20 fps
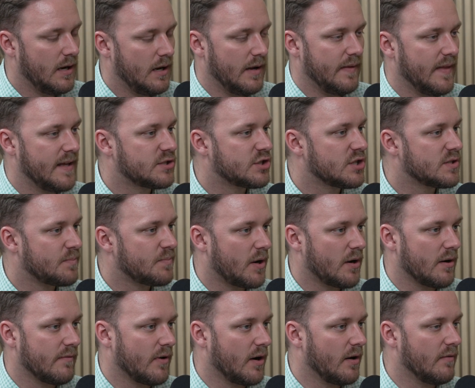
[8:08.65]
And that's just
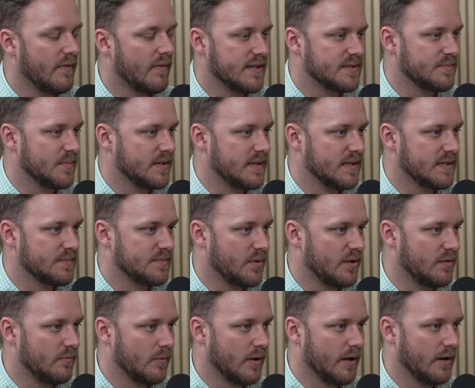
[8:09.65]
part of our investment
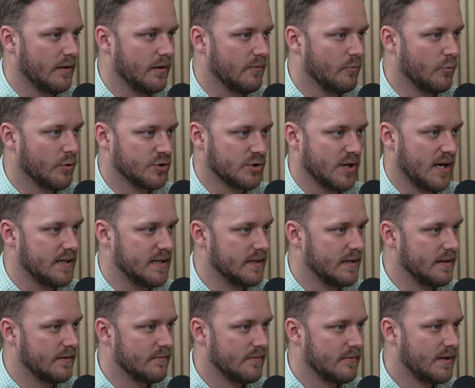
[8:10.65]
discipline where we're trying
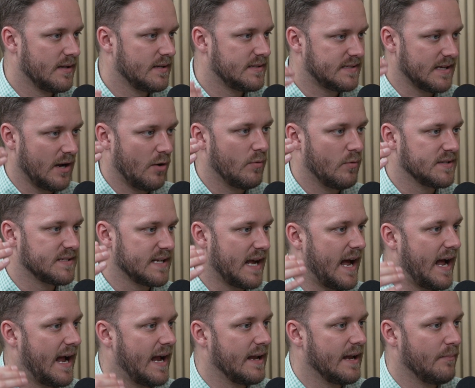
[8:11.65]
to sell what's
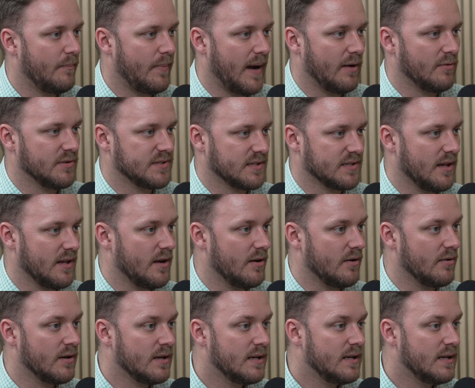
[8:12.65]
high, buy what's low.